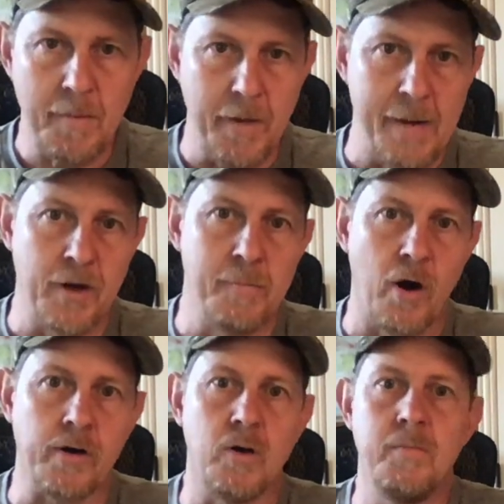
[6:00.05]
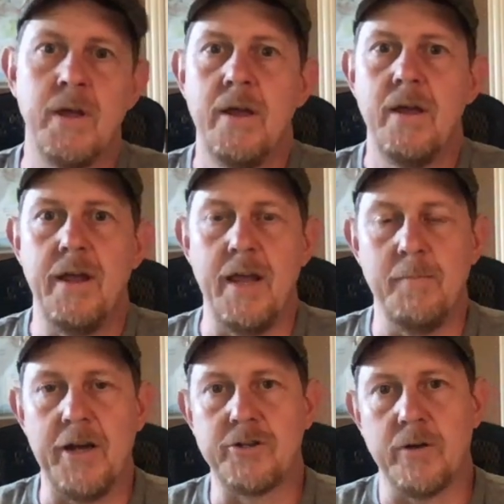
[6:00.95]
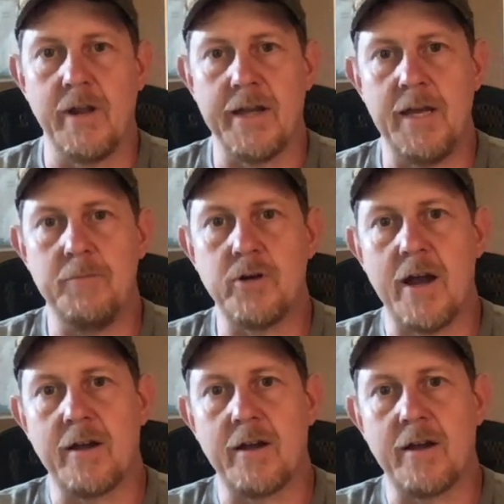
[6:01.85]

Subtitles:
But I'm going to mark them and make sure that I keep track